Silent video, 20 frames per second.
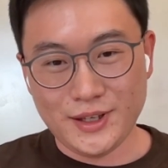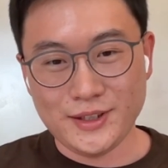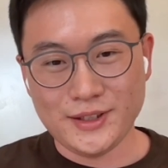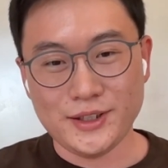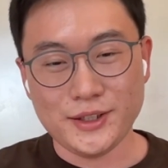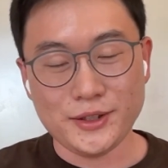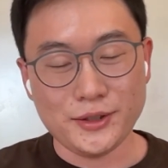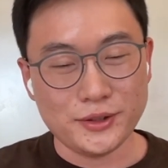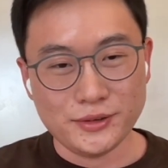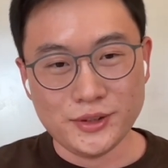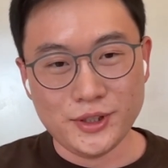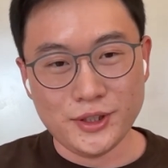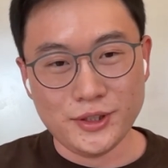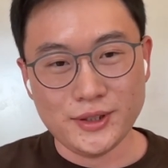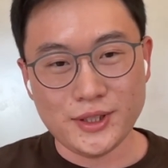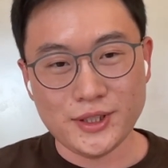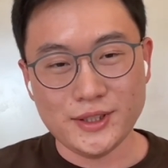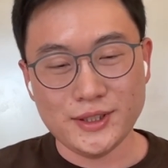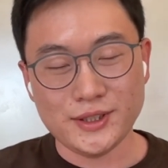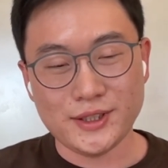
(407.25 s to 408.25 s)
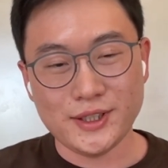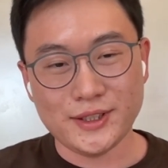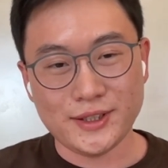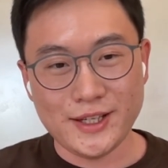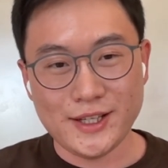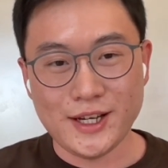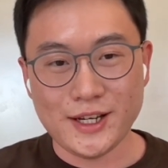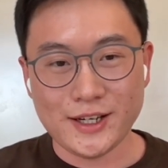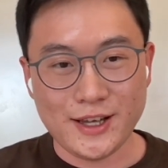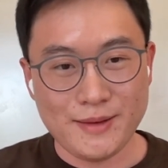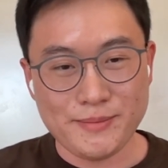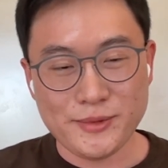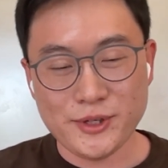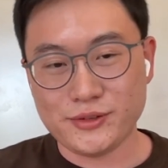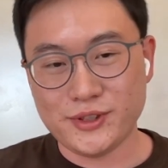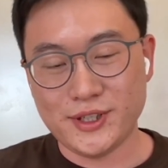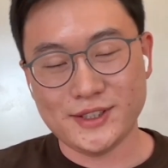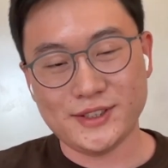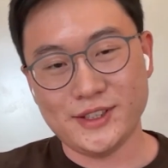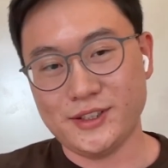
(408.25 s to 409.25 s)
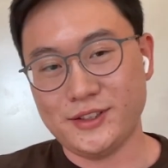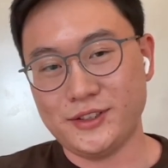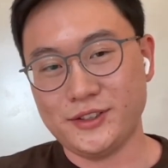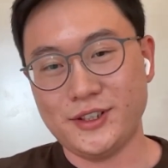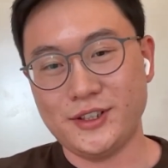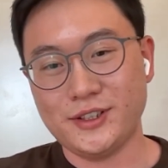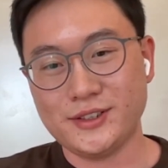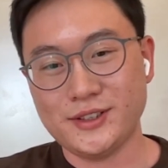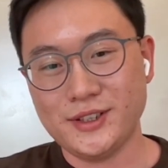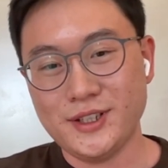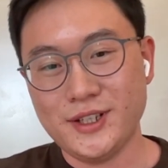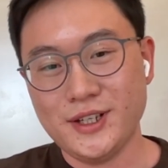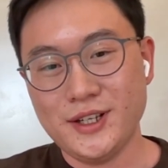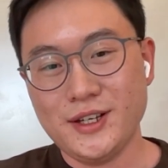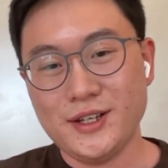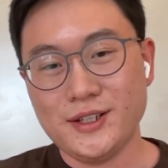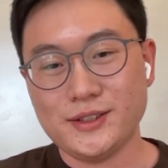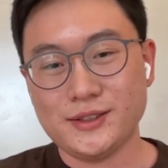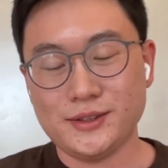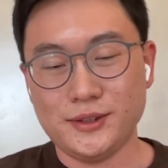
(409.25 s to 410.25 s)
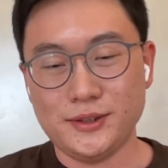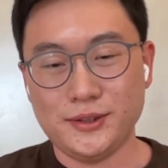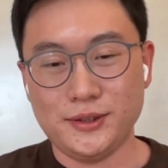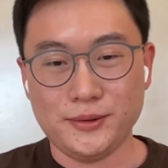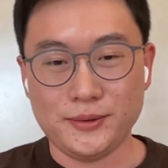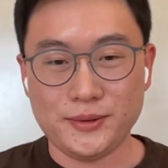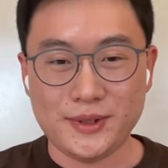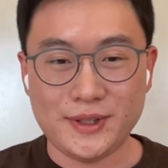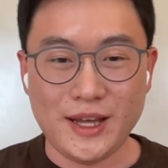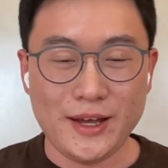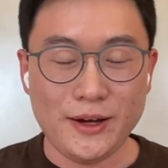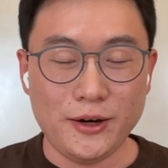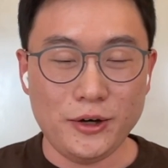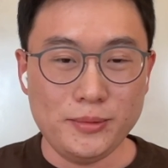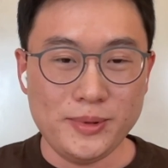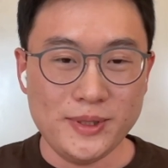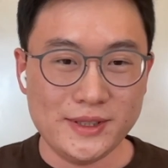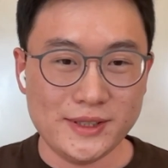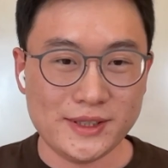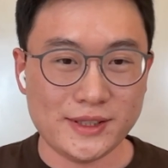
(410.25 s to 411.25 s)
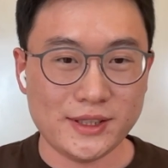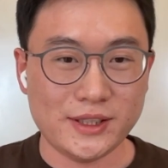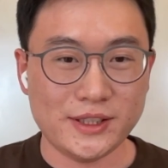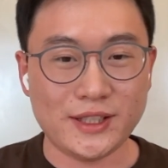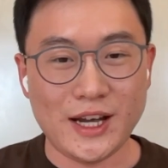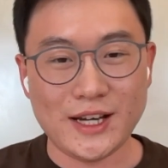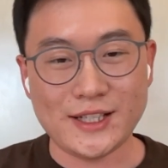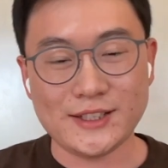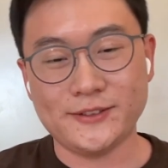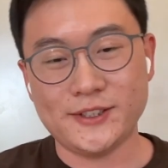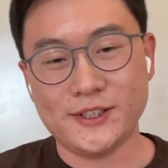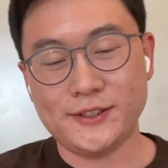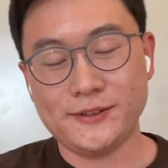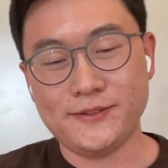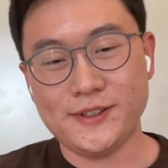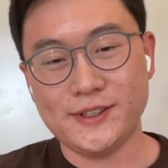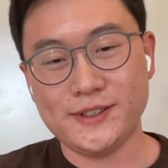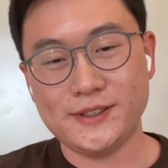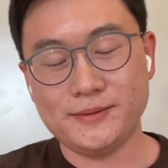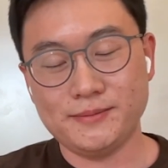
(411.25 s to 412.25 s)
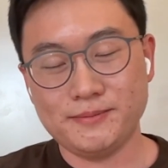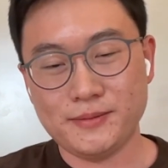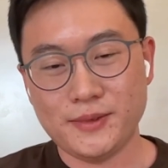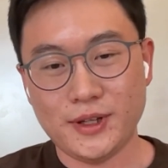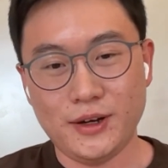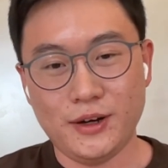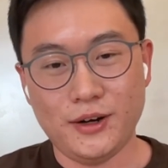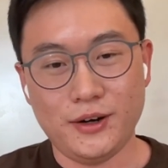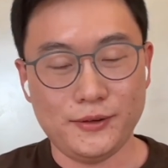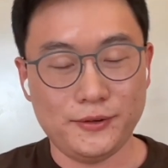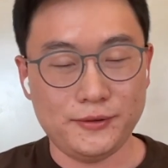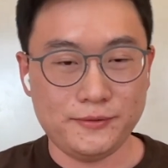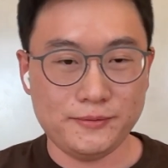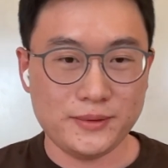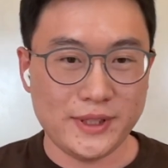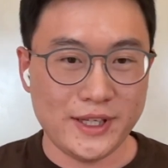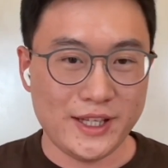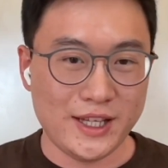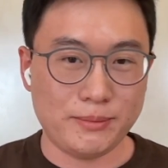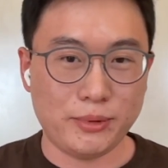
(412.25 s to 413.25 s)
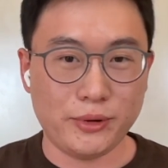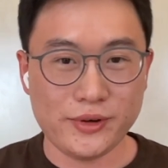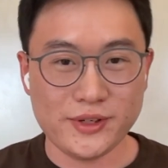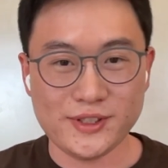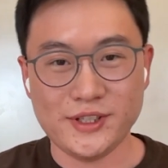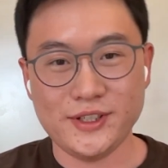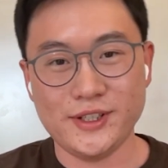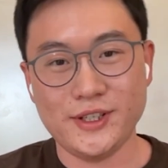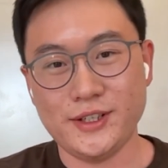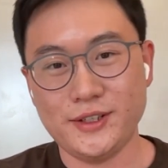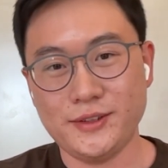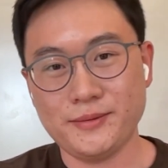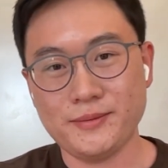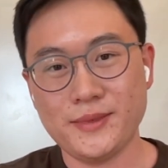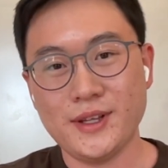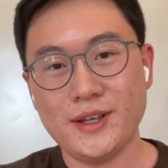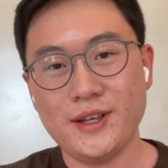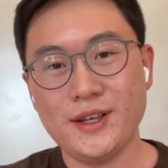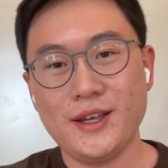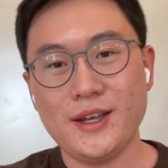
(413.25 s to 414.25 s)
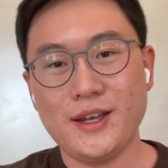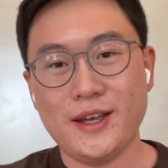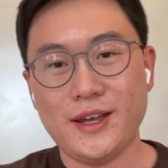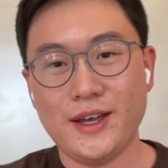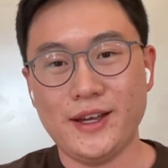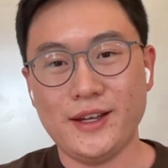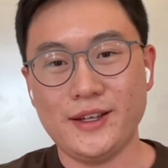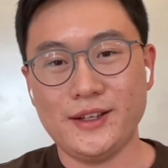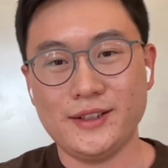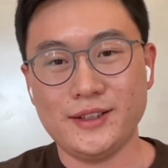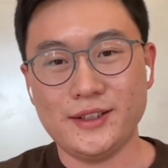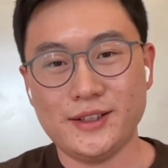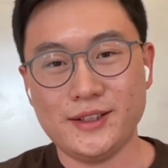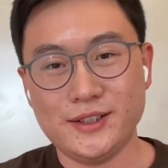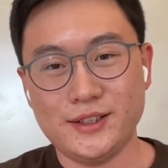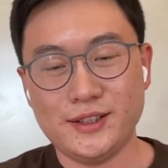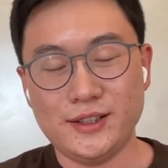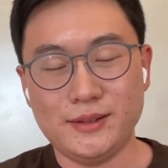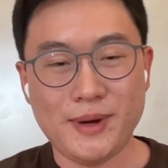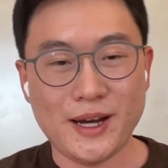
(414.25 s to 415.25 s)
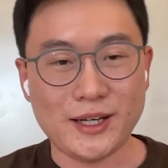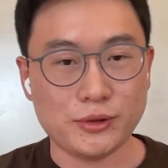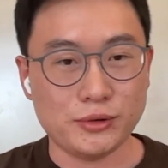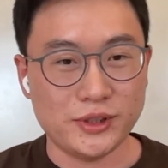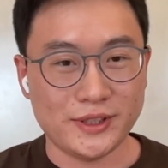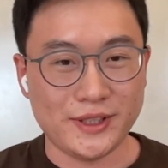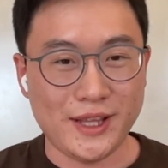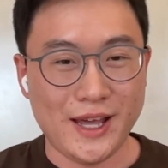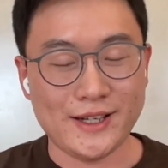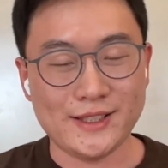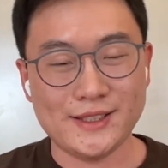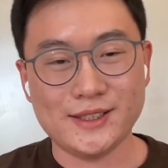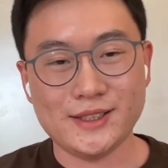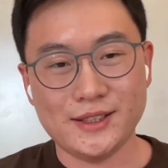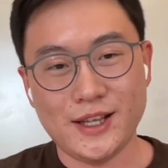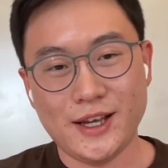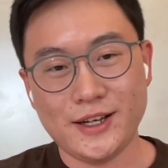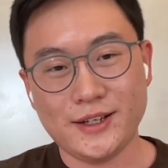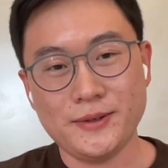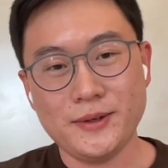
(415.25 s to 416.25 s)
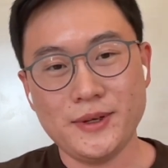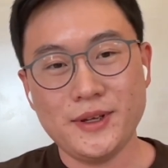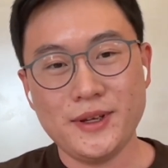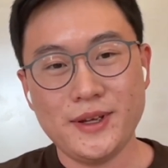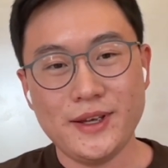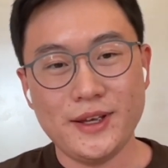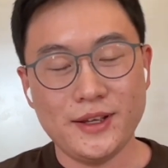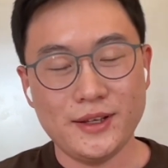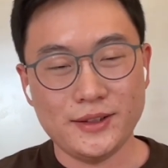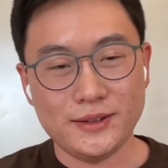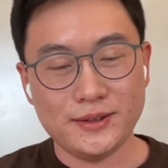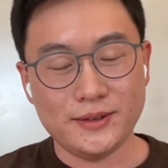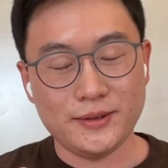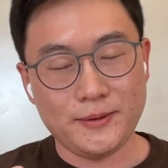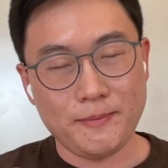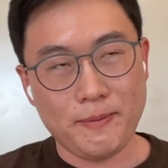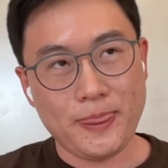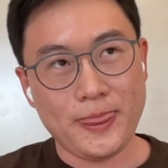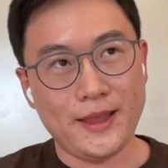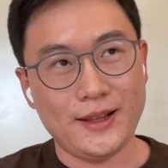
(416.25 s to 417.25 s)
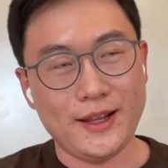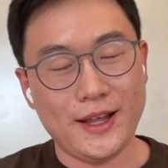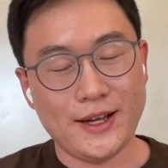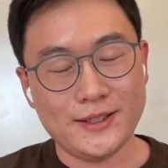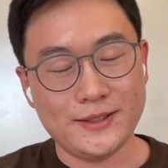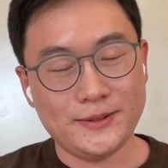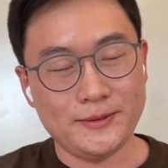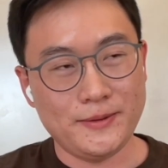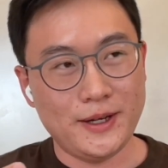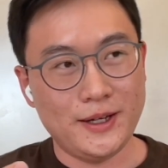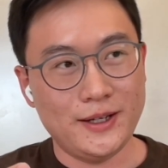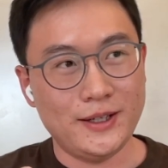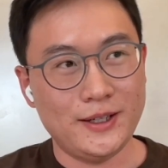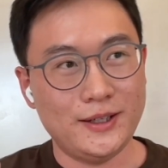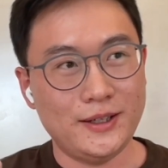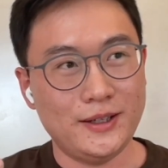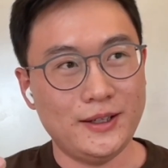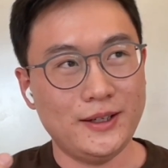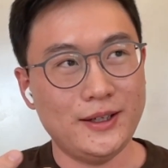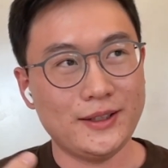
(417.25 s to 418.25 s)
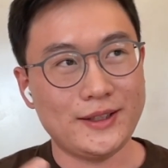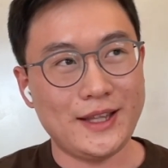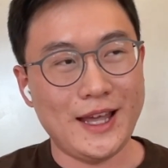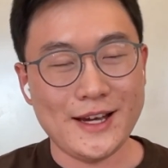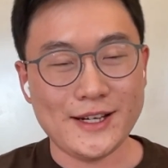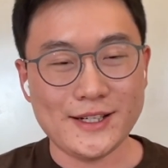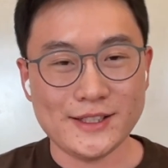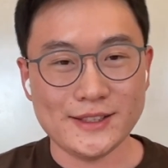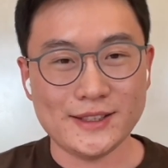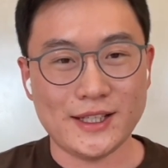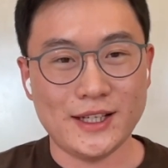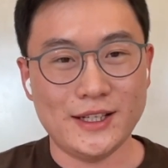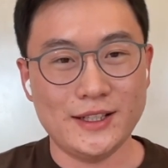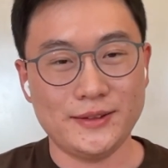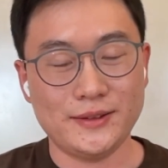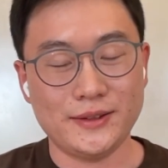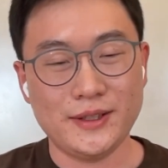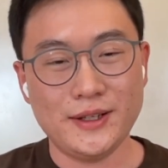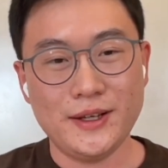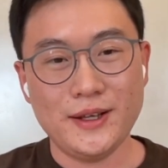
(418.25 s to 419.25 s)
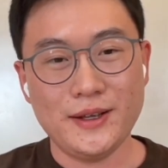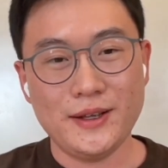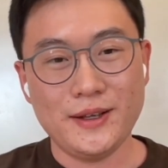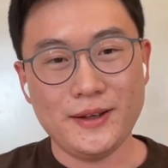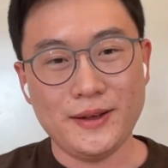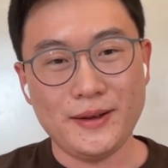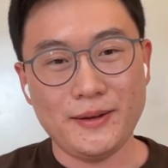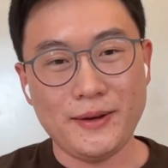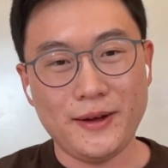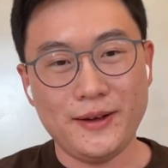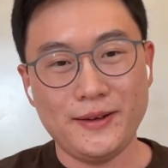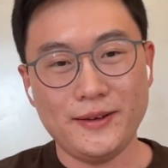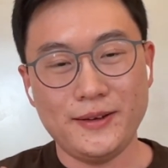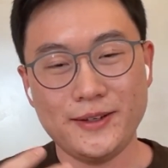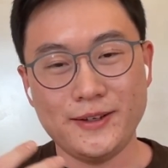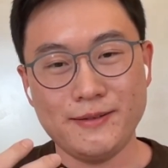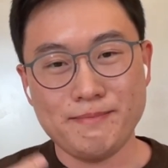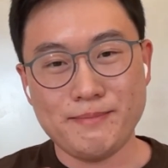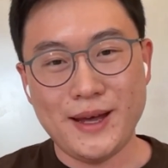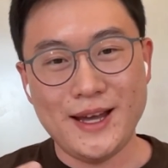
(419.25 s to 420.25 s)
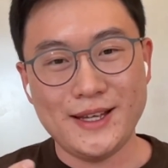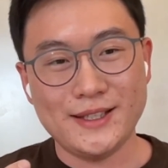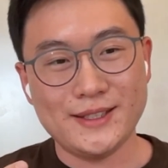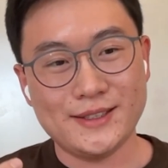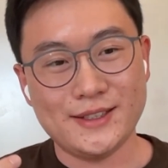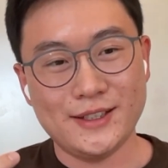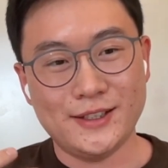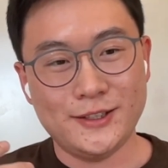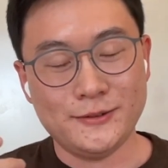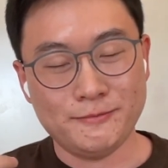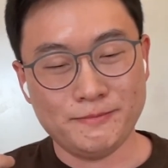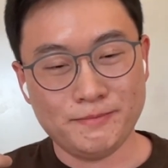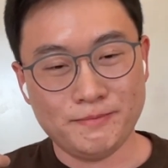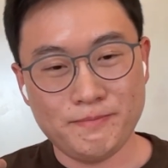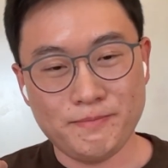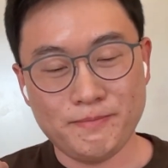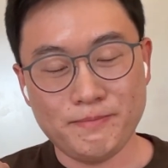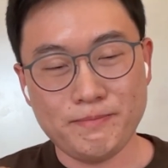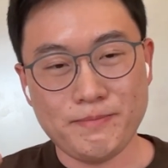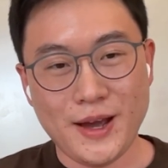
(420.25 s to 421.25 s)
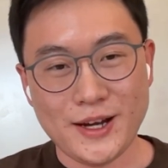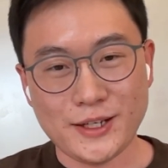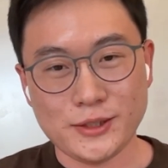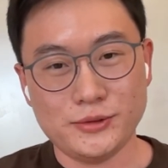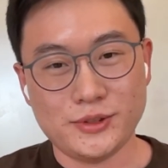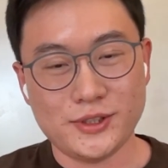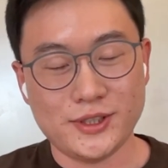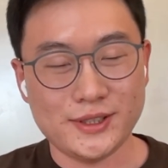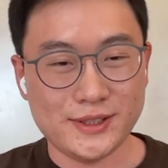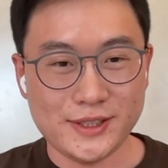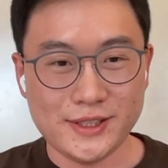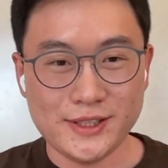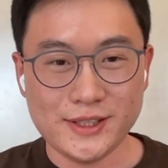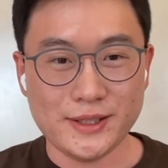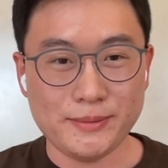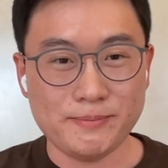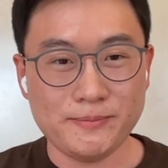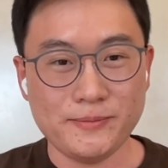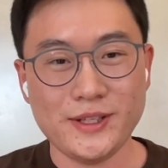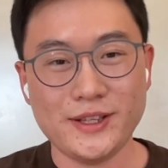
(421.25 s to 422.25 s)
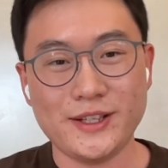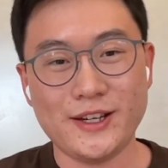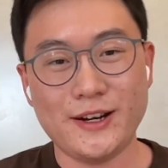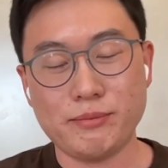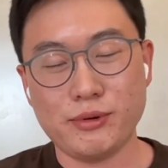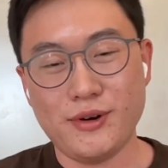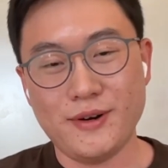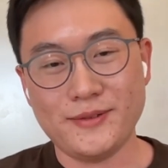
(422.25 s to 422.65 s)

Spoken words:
And you don't know the data can be trusted or not. So that opens the attack surface of data poisoning and backdoor attacks. Like attackers can embed some backdoors in their